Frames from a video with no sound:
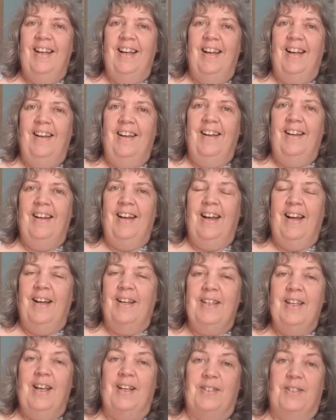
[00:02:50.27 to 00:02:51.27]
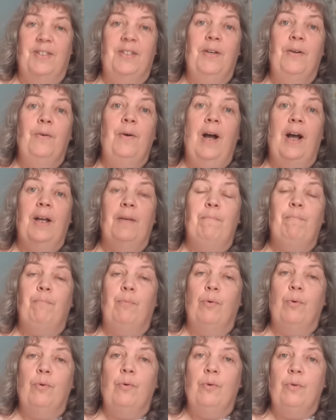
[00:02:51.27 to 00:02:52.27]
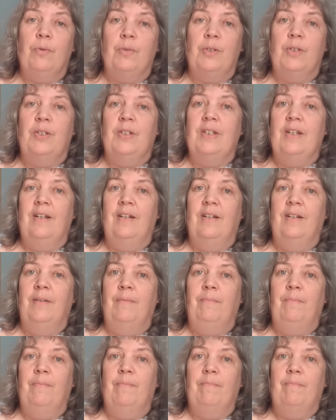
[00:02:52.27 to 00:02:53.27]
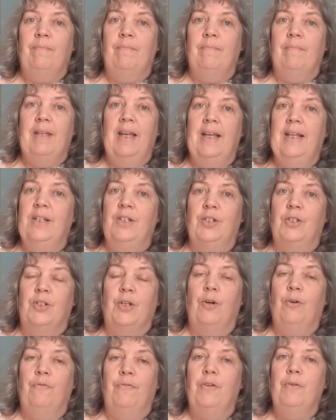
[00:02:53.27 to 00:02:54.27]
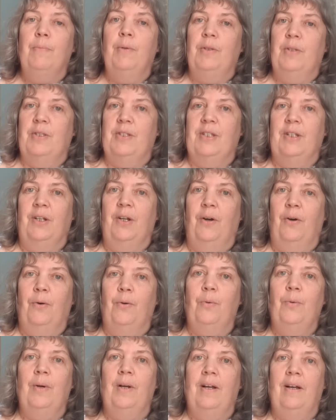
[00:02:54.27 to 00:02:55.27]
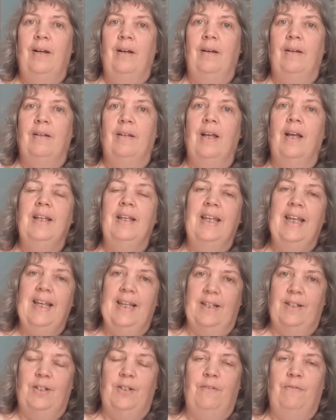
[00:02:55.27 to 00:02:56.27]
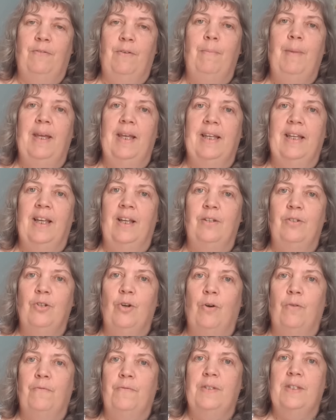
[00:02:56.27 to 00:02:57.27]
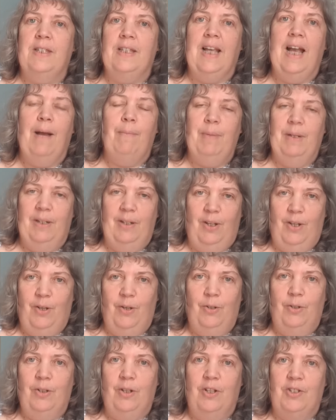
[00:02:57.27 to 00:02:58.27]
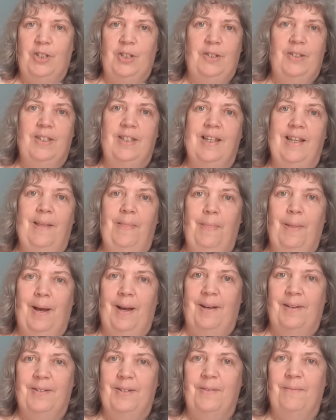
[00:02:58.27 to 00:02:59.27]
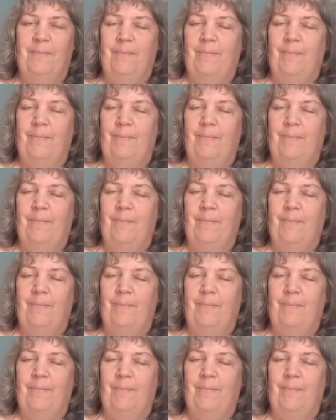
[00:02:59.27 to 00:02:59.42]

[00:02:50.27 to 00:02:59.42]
So I bought ages ago, a few months ago, a kit for making Toft's Cabin Girl, because I'd seen that